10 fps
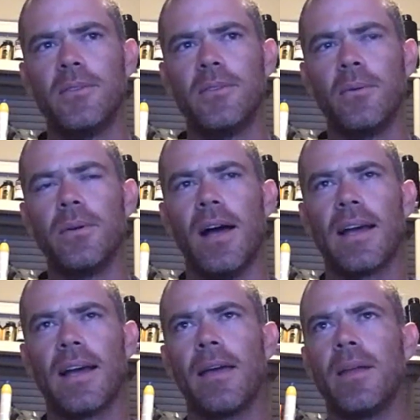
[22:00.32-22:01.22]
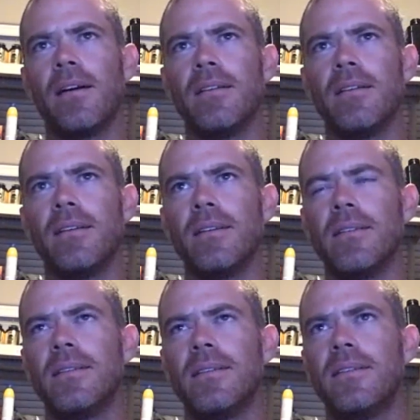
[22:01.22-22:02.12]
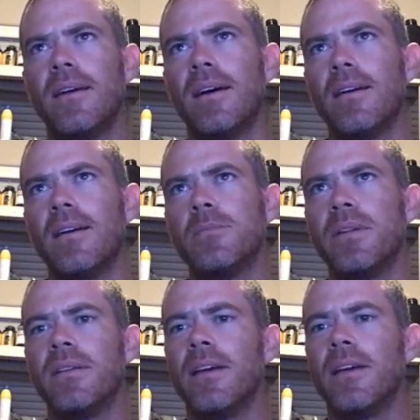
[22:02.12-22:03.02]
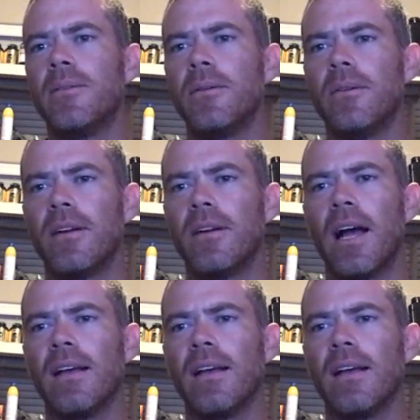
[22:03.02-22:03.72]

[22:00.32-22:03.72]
So I came down to spend a day with you and your